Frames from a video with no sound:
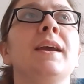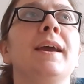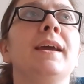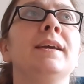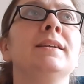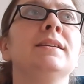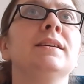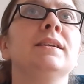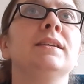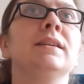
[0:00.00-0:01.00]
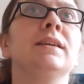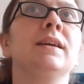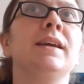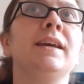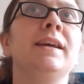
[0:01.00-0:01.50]
And
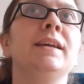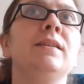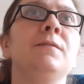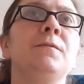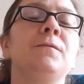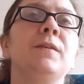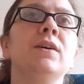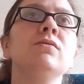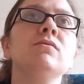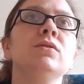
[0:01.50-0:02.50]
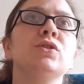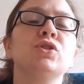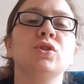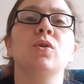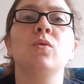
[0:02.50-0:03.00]
it felt
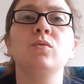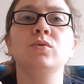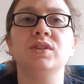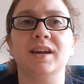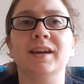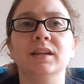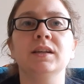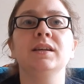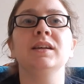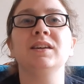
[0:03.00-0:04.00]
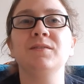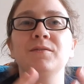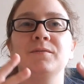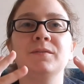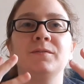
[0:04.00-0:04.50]
so dead. It
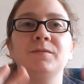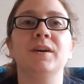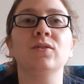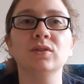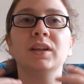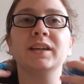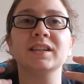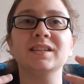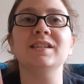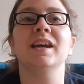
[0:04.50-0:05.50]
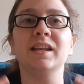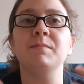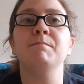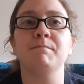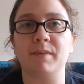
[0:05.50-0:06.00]
felt like a
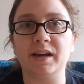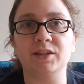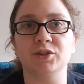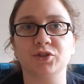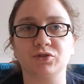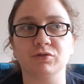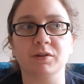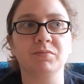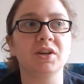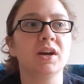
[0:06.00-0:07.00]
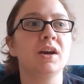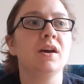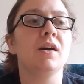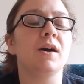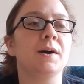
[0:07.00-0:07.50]
dead manuscript.
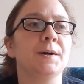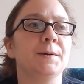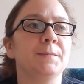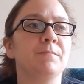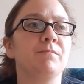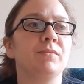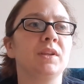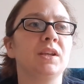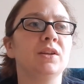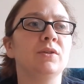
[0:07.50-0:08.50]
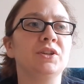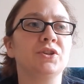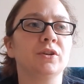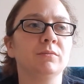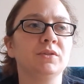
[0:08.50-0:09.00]
You know, in
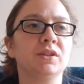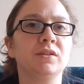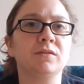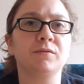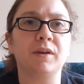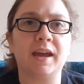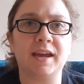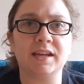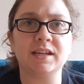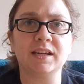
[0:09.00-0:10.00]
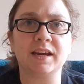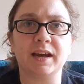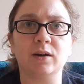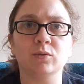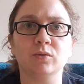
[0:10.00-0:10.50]
terms of handing
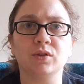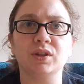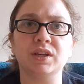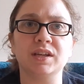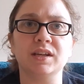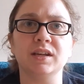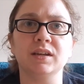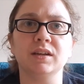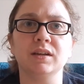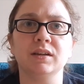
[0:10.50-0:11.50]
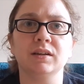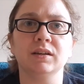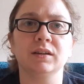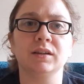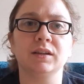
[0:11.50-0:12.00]
out the
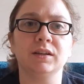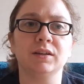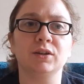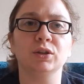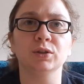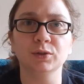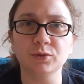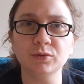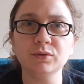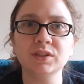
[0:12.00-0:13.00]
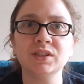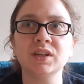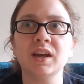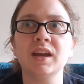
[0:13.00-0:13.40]
clues,